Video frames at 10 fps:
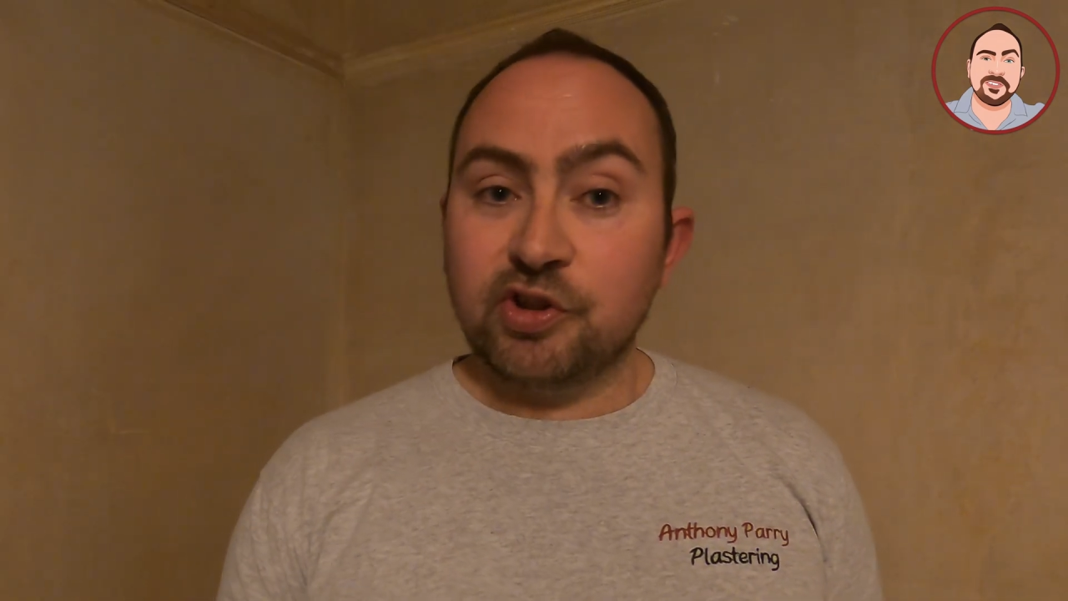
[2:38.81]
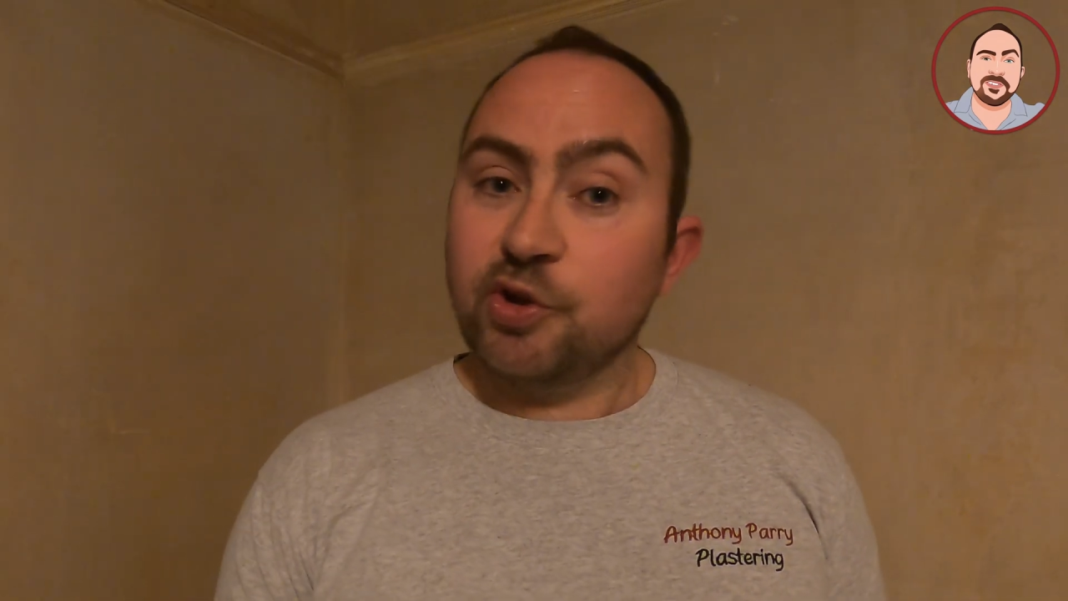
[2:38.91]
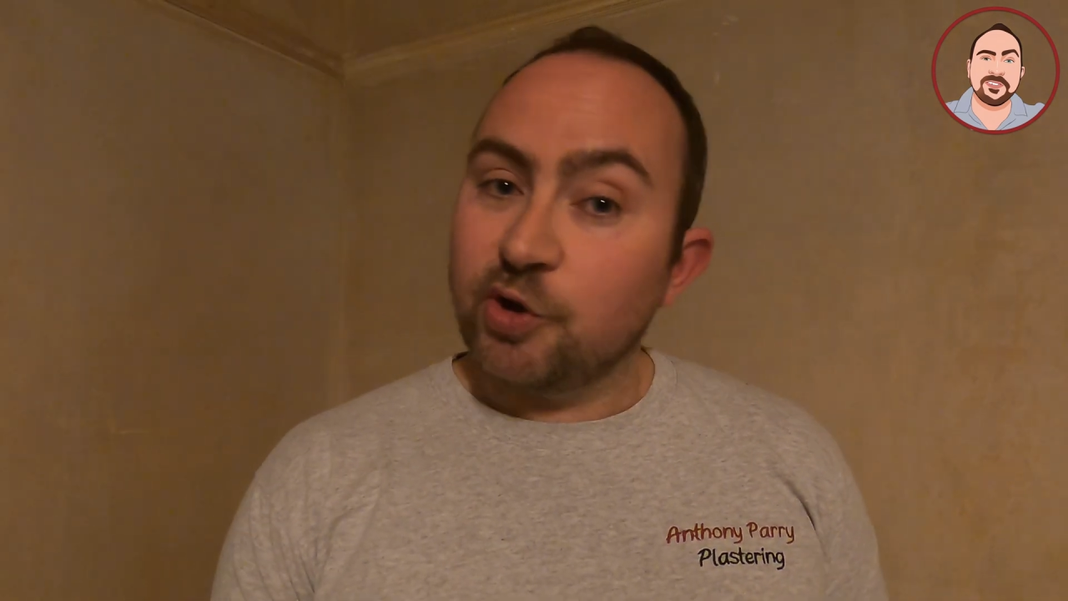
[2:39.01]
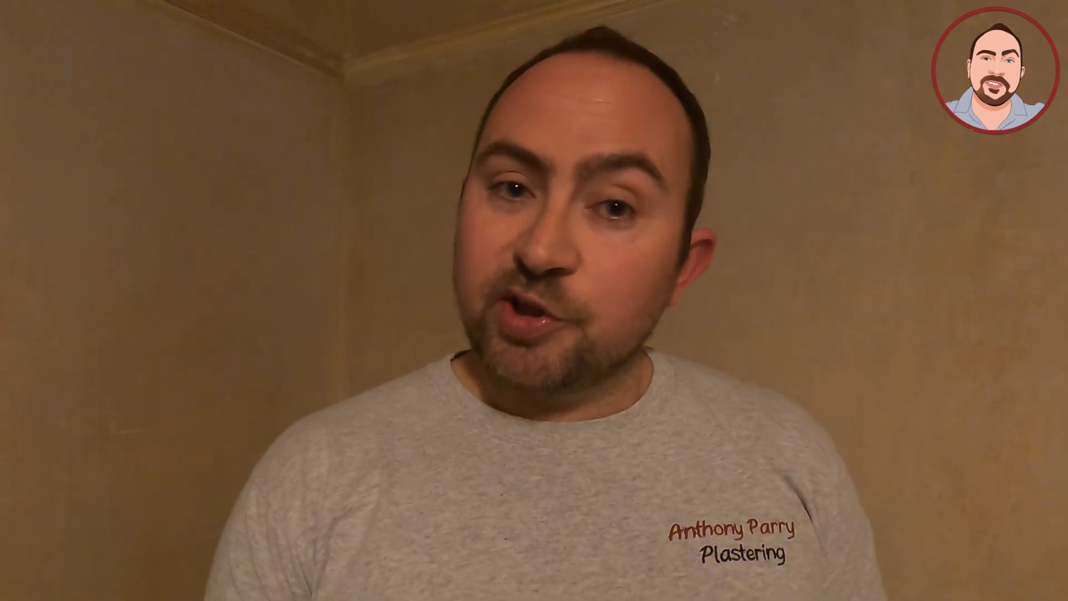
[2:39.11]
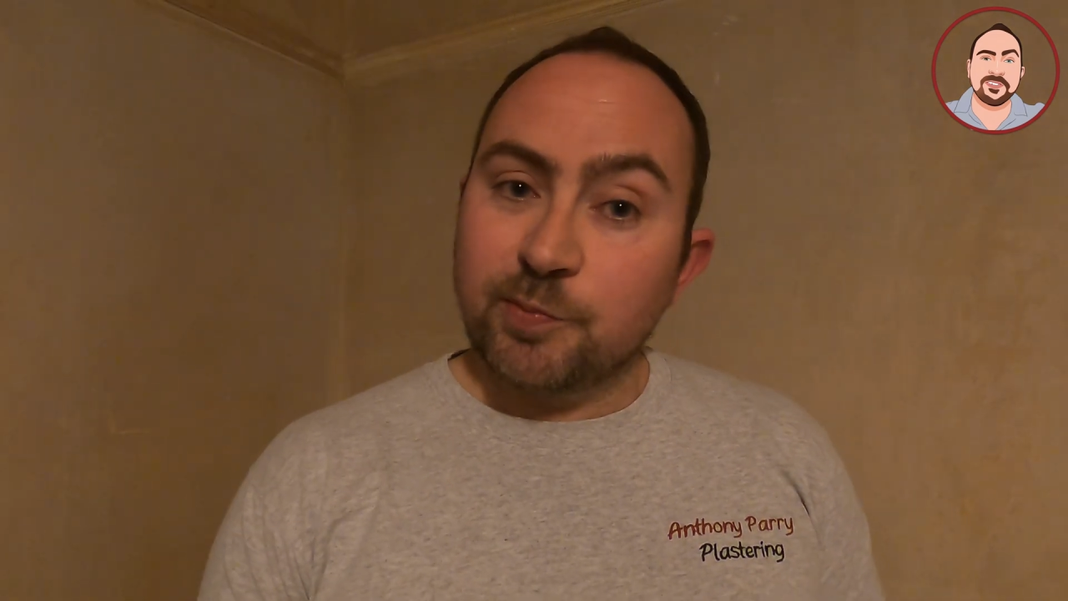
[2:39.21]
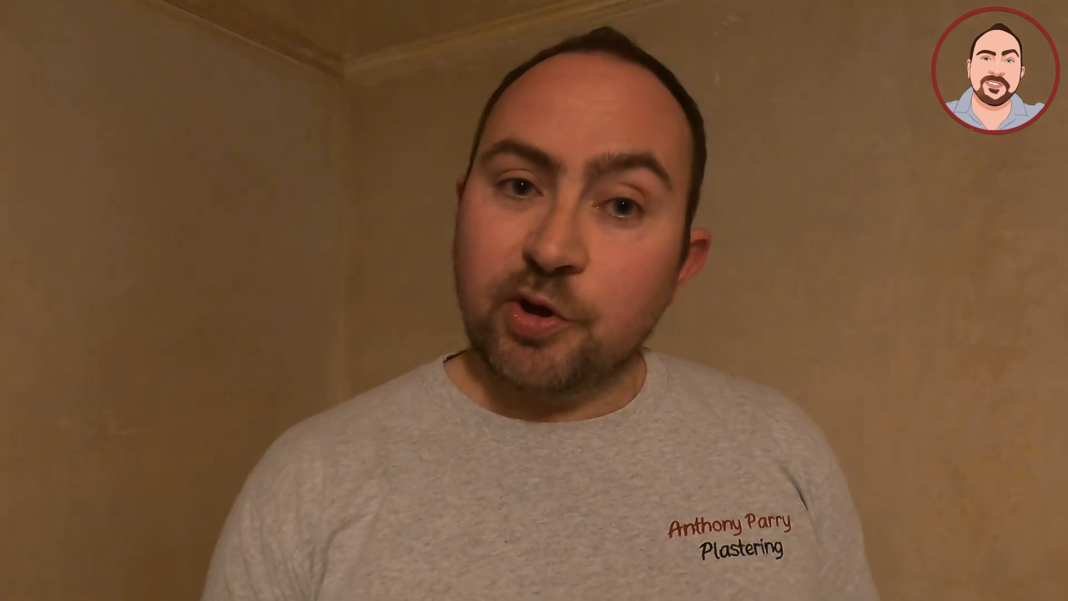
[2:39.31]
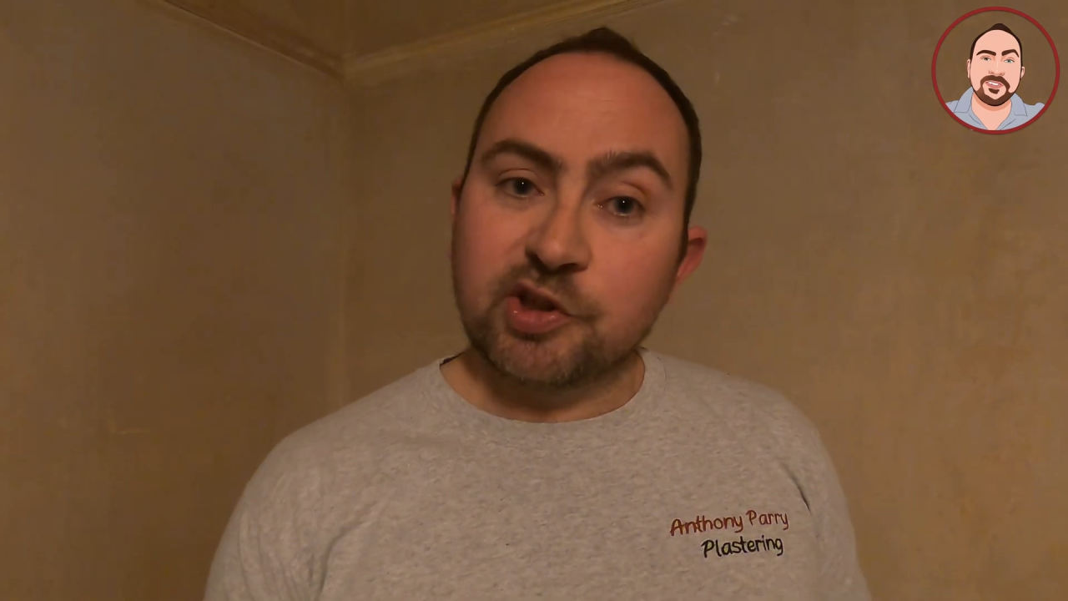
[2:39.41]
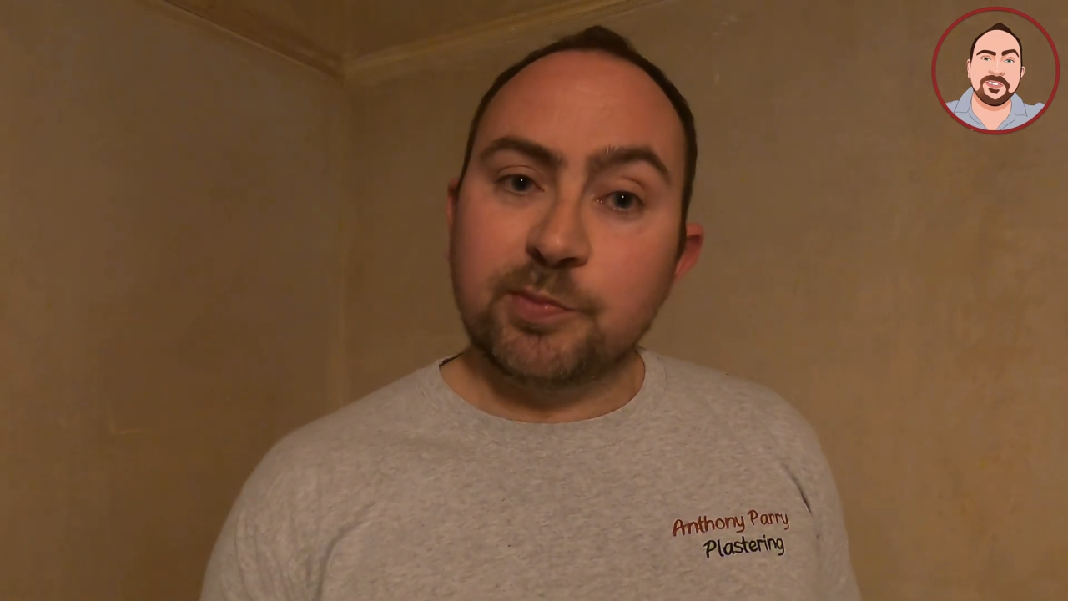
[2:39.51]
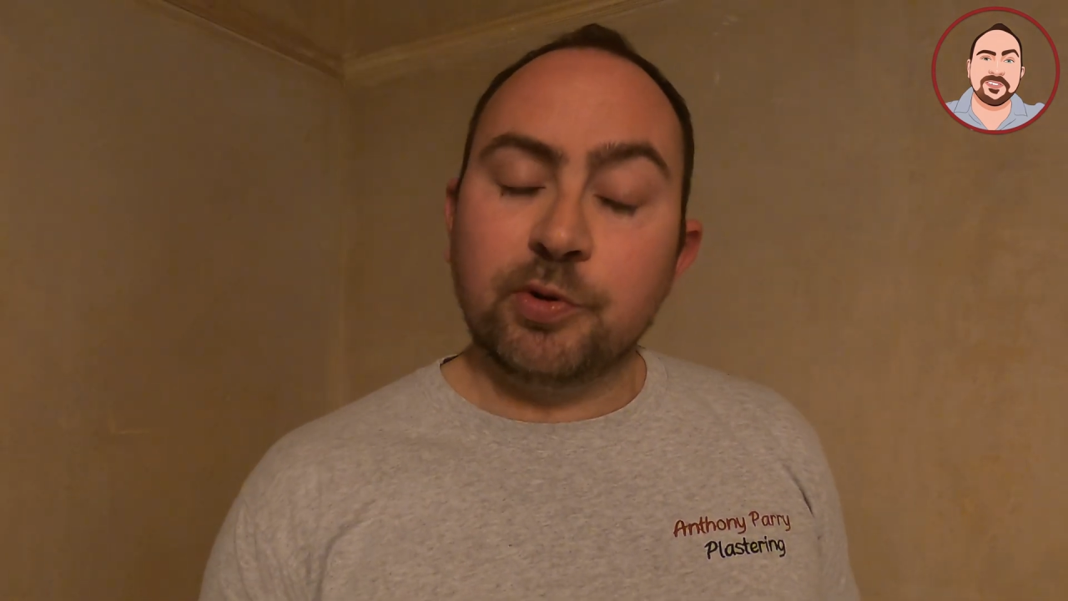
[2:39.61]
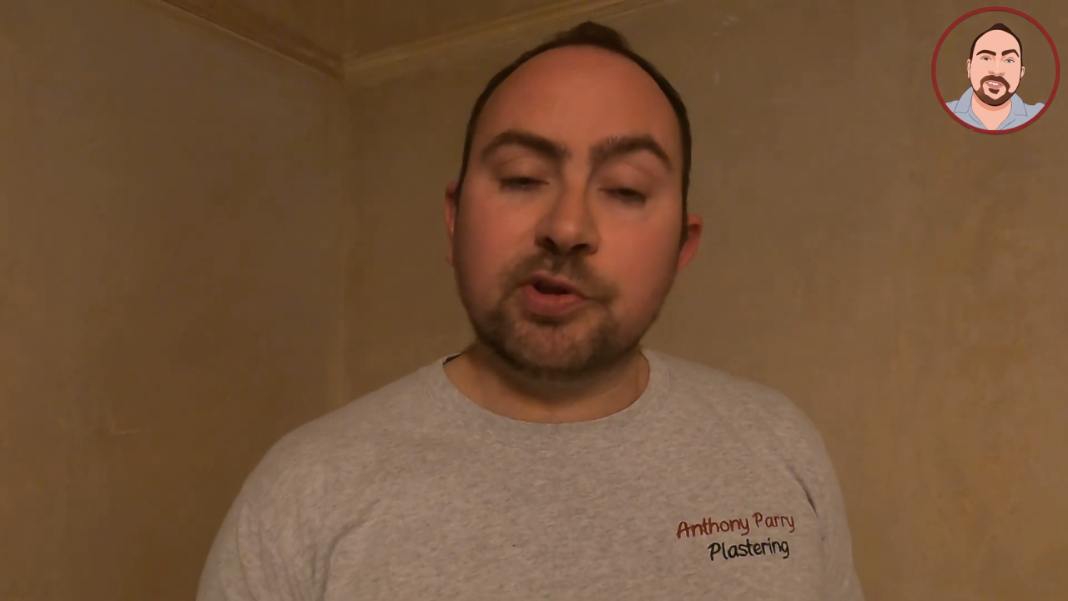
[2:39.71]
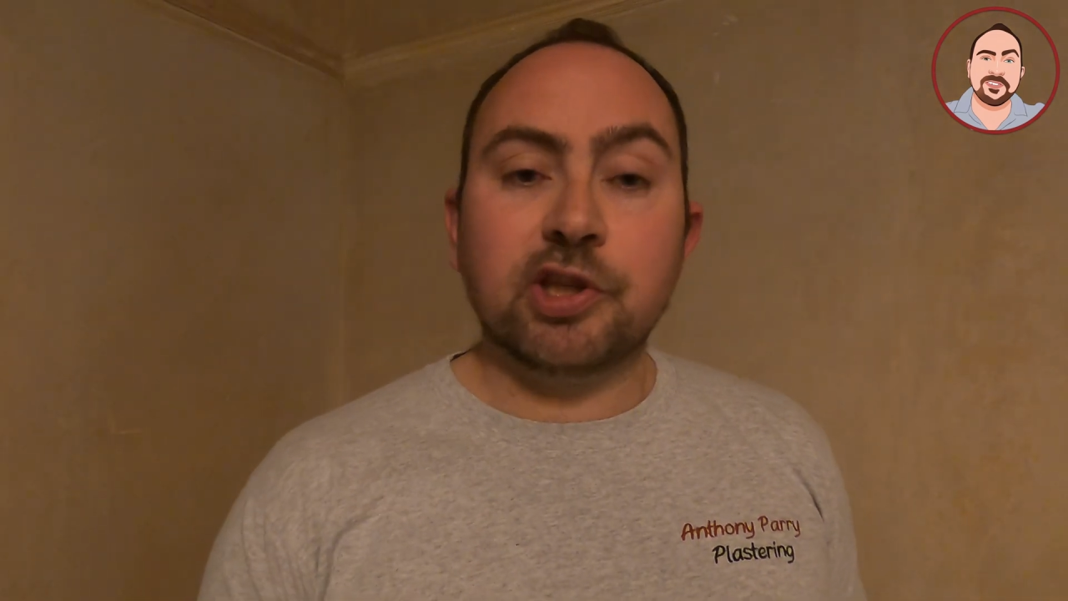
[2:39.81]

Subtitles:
as good as possible.